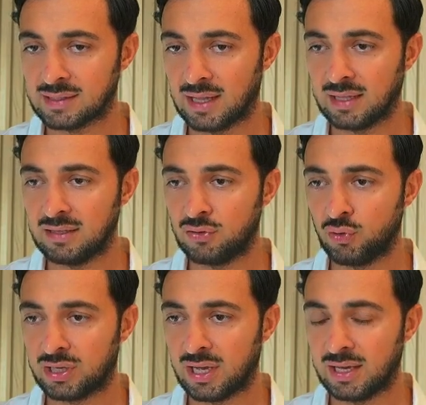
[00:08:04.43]

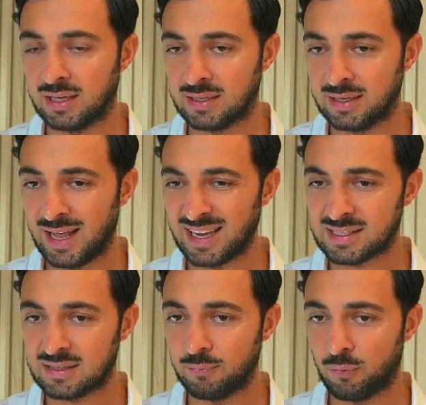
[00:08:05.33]
93k, and the
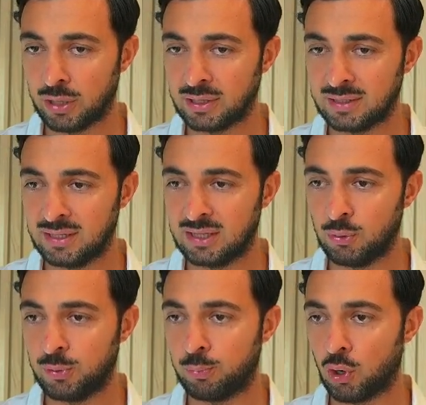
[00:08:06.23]
next one that need to
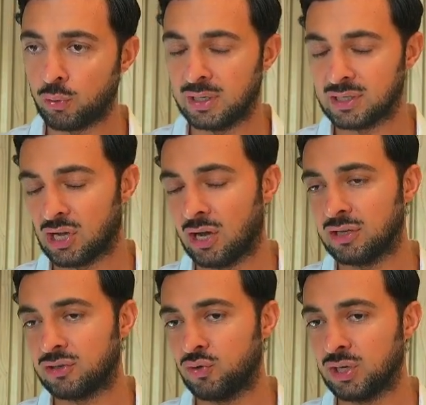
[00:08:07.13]
be broken is
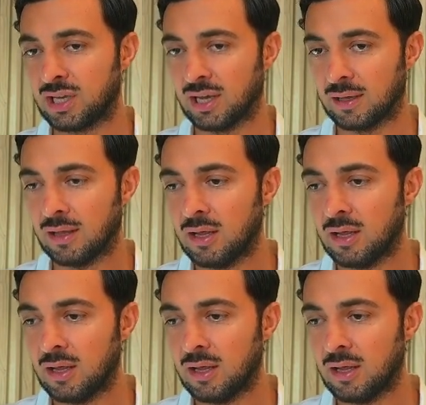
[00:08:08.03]
103k.